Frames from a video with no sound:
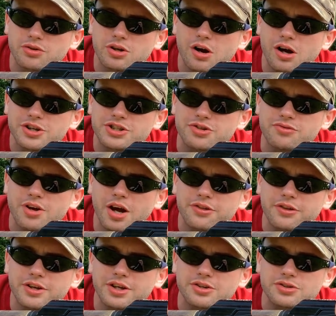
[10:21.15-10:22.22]
so it costs you
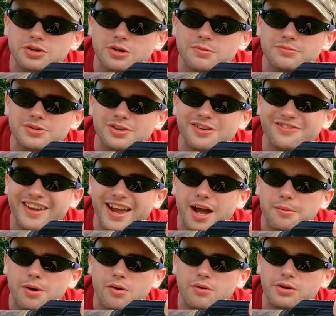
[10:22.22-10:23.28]
nothing in terms of
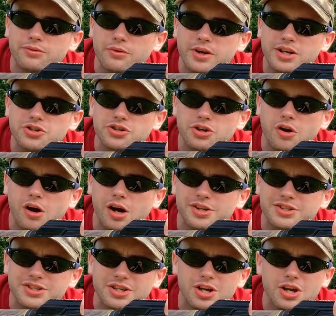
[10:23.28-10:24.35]
ammo and range
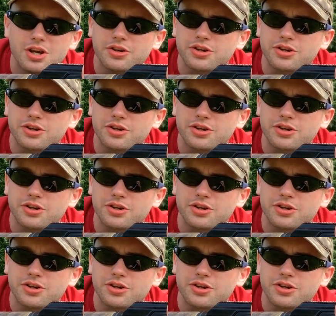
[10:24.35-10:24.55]
costs.